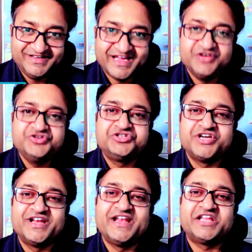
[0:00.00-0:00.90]
Can you
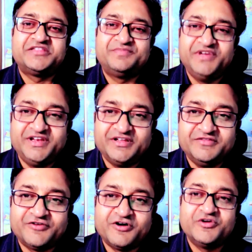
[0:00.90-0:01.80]
share an
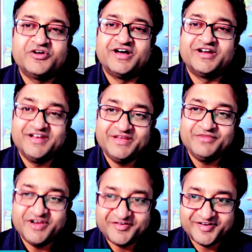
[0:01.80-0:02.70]
experience from your
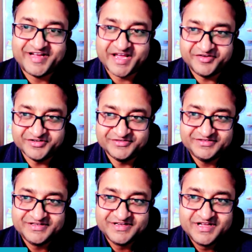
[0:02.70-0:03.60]
early military career
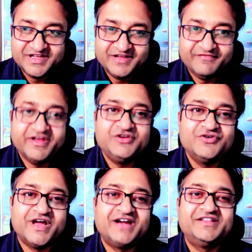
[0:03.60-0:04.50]
where
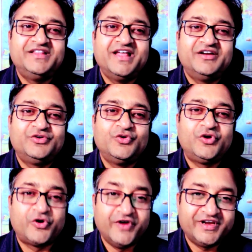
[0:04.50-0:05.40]
you had
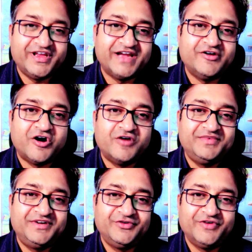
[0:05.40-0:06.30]
to quickly
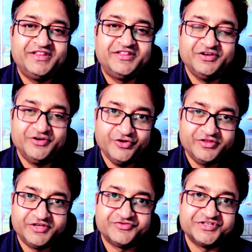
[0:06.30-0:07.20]
adapt to a
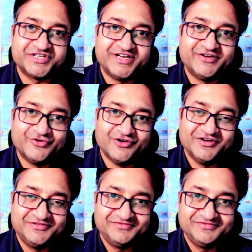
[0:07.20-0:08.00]
new situation and role?